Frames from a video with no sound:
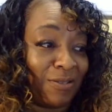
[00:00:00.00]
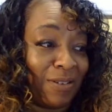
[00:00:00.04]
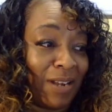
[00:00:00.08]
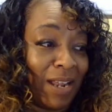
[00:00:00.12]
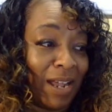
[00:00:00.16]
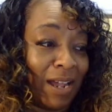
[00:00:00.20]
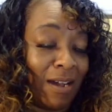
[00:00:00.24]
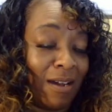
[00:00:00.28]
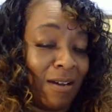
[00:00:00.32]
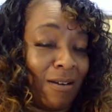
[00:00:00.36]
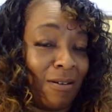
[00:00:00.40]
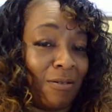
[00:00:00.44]

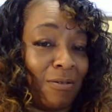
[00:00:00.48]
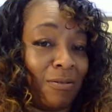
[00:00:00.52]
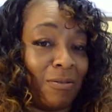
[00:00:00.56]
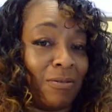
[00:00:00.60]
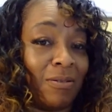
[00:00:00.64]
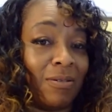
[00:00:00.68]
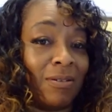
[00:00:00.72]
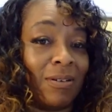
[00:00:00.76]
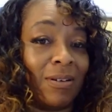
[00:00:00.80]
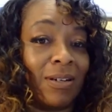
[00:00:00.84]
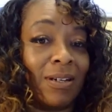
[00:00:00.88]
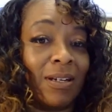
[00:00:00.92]
now,
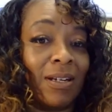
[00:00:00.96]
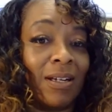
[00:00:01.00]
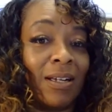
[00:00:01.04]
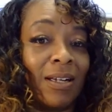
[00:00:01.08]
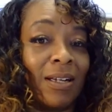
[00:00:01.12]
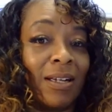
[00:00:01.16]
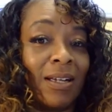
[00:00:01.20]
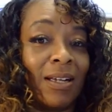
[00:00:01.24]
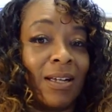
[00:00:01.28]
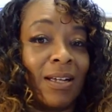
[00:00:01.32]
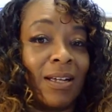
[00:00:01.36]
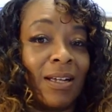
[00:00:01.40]

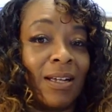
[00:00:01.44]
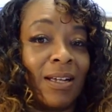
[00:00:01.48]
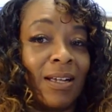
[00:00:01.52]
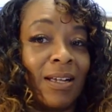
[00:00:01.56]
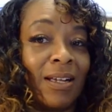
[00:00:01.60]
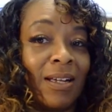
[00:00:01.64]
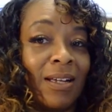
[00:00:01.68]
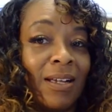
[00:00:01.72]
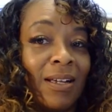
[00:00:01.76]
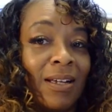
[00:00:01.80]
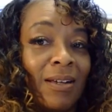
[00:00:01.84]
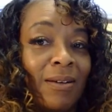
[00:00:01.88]

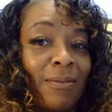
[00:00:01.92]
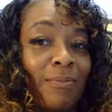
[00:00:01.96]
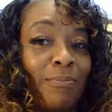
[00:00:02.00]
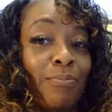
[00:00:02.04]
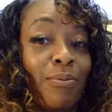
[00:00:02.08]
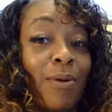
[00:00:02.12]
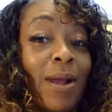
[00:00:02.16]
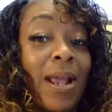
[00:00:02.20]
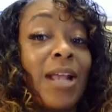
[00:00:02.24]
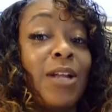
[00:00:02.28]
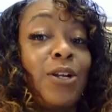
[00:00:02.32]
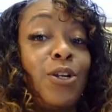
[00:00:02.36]

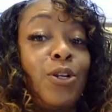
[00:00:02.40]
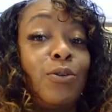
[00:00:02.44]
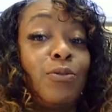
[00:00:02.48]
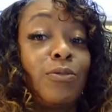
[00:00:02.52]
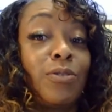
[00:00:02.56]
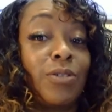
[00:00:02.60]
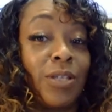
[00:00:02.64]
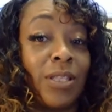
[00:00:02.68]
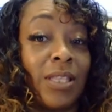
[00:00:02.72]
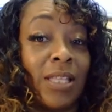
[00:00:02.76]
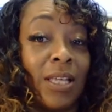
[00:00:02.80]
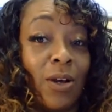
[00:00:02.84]
brand new
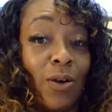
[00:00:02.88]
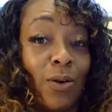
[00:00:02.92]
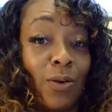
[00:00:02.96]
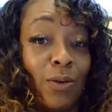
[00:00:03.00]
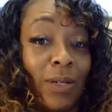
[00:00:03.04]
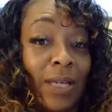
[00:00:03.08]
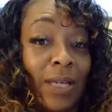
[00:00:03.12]
to the whole